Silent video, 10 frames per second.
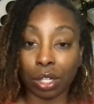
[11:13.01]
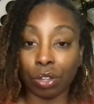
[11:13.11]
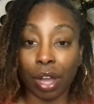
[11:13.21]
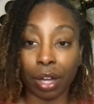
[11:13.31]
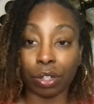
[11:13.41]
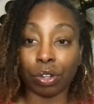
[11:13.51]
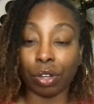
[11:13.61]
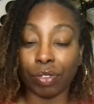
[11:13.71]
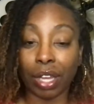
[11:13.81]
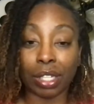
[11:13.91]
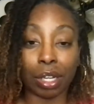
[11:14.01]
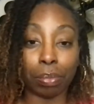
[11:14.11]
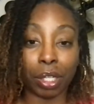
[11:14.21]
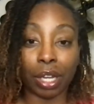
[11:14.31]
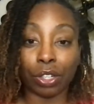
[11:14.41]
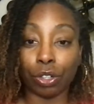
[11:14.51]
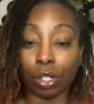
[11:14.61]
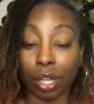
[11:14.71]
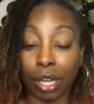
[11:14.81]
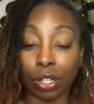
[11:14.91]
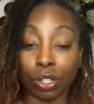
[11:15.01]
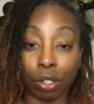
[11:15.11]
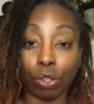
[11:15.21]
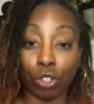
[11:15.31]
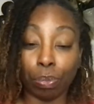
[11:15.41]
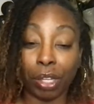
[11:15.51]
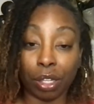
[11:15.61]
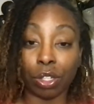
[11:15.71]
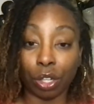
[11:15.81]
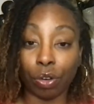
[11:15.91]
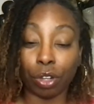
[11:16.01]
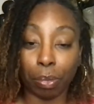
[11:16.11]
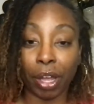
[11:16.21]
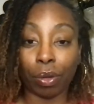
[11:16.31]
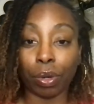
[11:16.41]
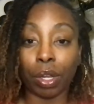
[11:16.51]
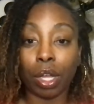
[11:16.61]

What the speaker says: your doctor if that's something that you should be concerned about.